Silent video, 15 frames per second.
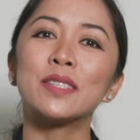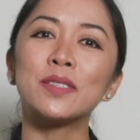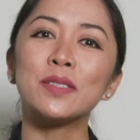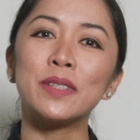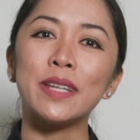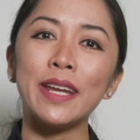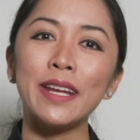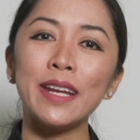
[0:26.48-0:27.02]

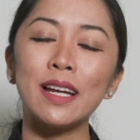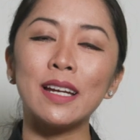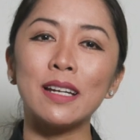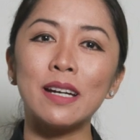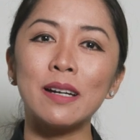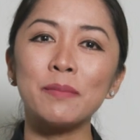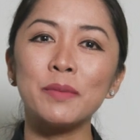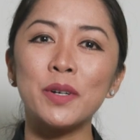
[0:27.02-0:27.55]
Today I
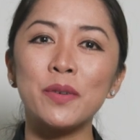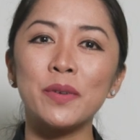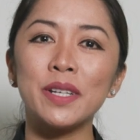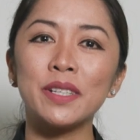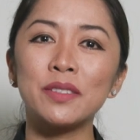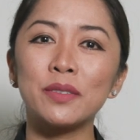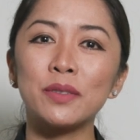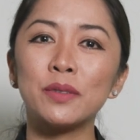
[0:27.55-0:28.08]
am
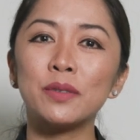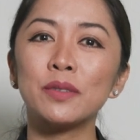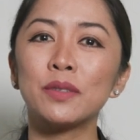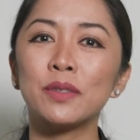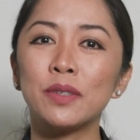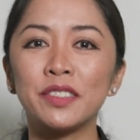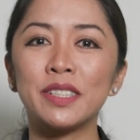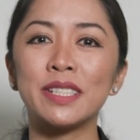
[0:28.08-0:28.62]
going to
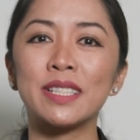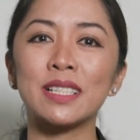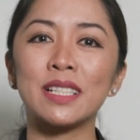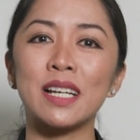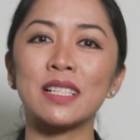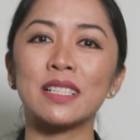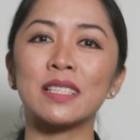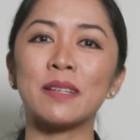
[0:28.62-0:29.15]

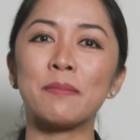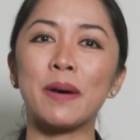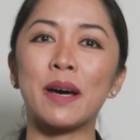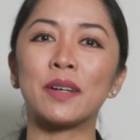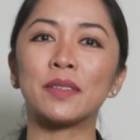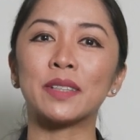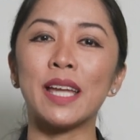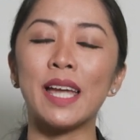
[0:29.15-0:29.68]
discuss
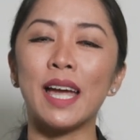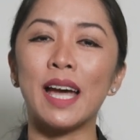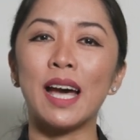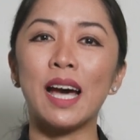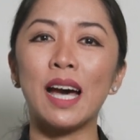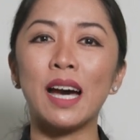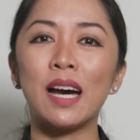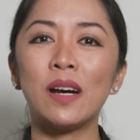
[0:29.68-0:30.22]
about
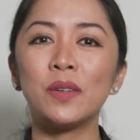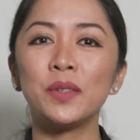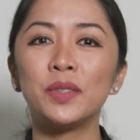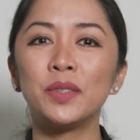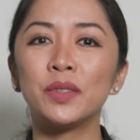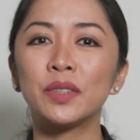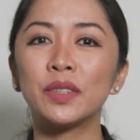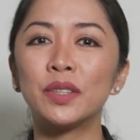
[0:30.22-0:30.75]
how
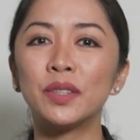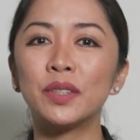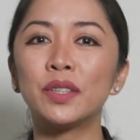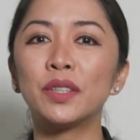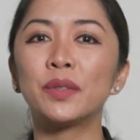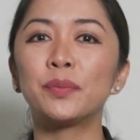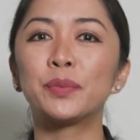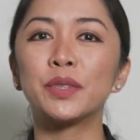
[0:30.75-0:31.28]
you
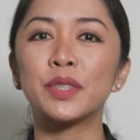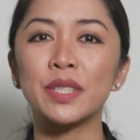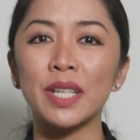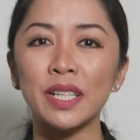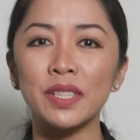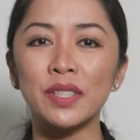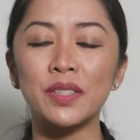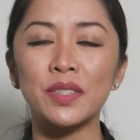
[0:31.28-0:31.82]
could
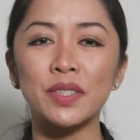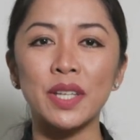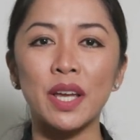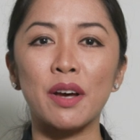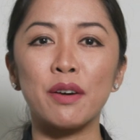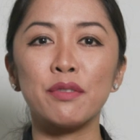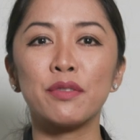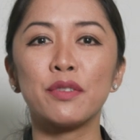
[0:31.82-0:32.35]
protect
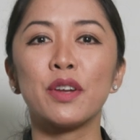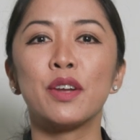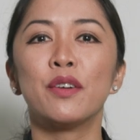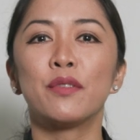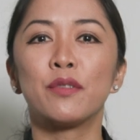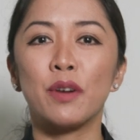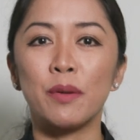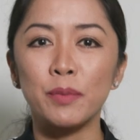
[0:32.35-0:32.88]
yourself
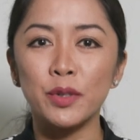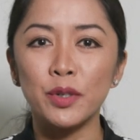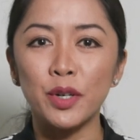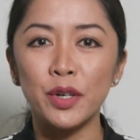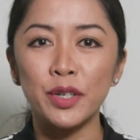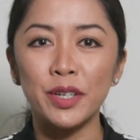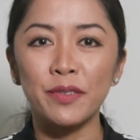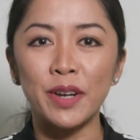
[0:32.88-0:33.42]
from
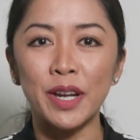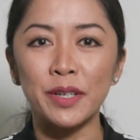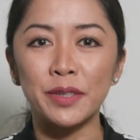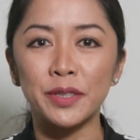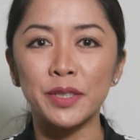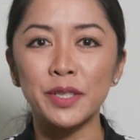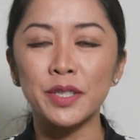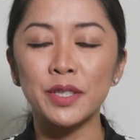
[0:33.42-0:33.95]

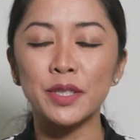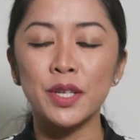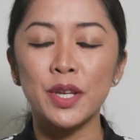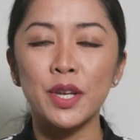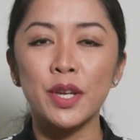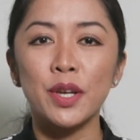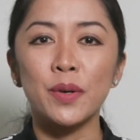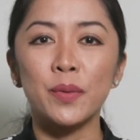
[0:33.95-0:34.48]
coronavirus
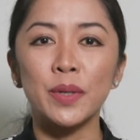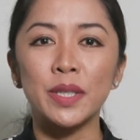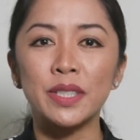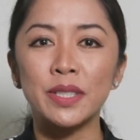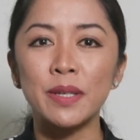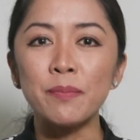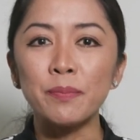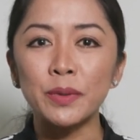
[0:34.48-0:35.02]
with
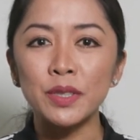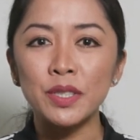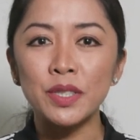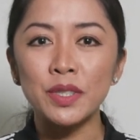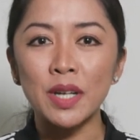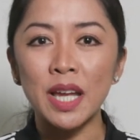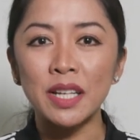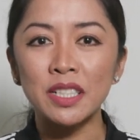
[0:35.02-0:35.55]
simple
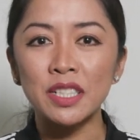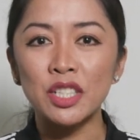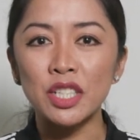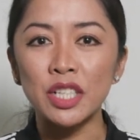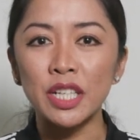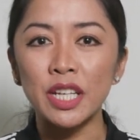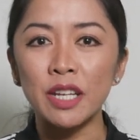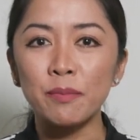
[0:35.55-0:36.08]

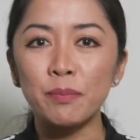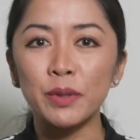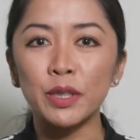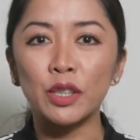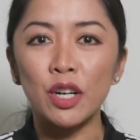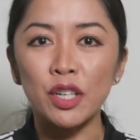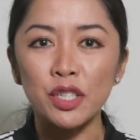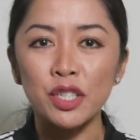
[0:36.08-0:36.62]
strategy and
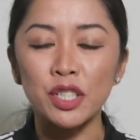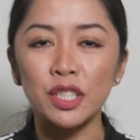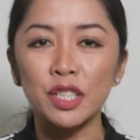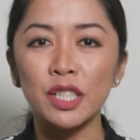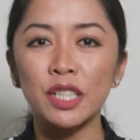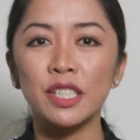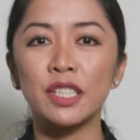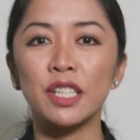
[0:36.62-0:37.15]

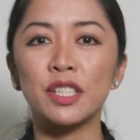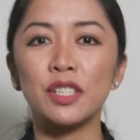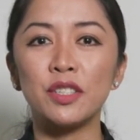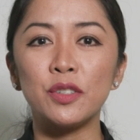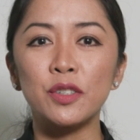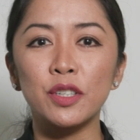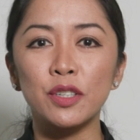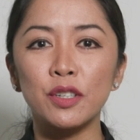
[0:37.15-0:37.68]
precaution that
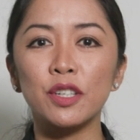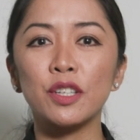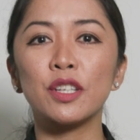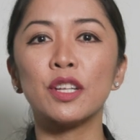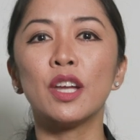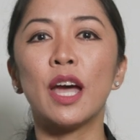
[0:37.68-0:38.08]
you could